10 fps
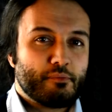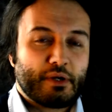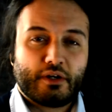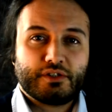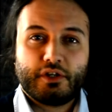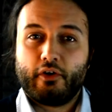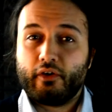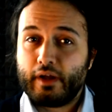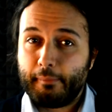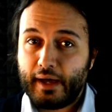because you're
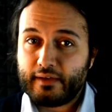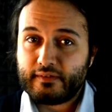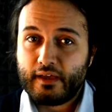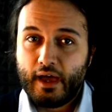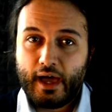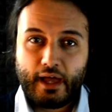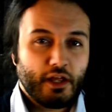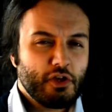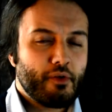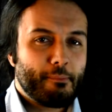on a bus
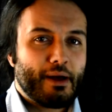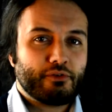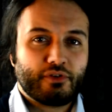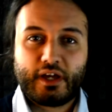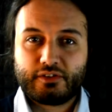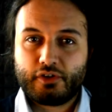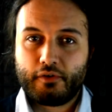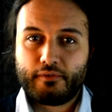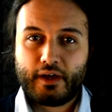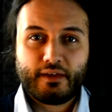and you're about to get
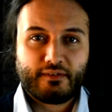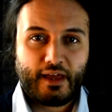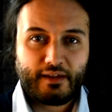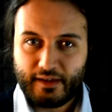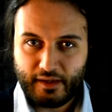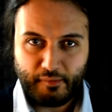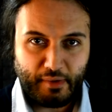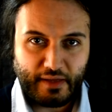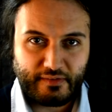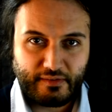off said
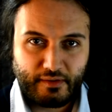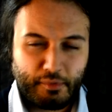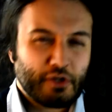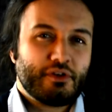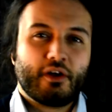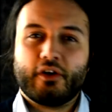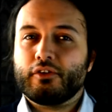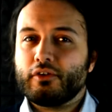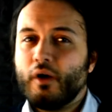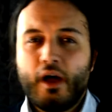bus because you're
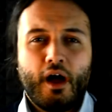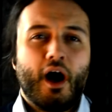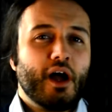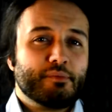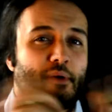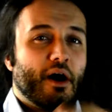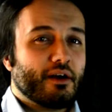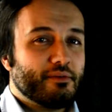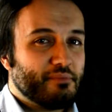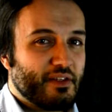going to Hyde
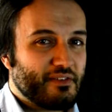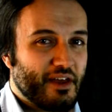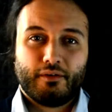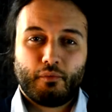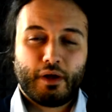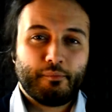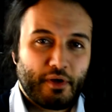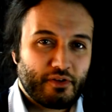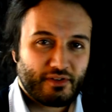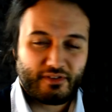Park, let's say. One
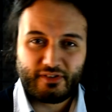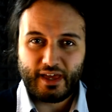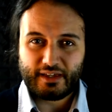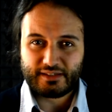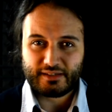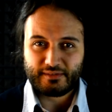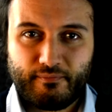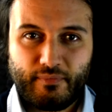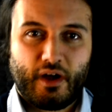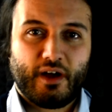person says,
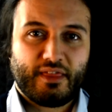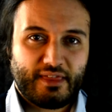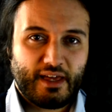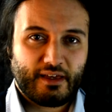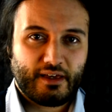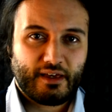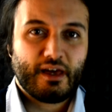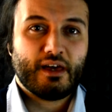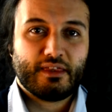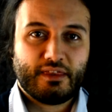"I think
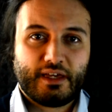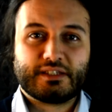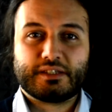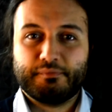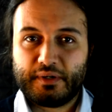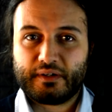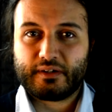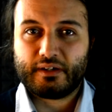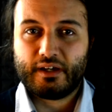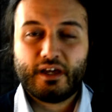this
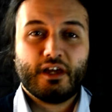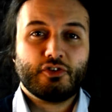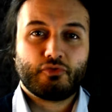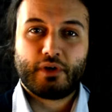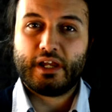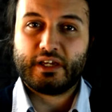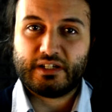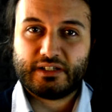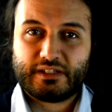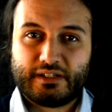book is really
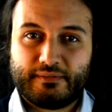good."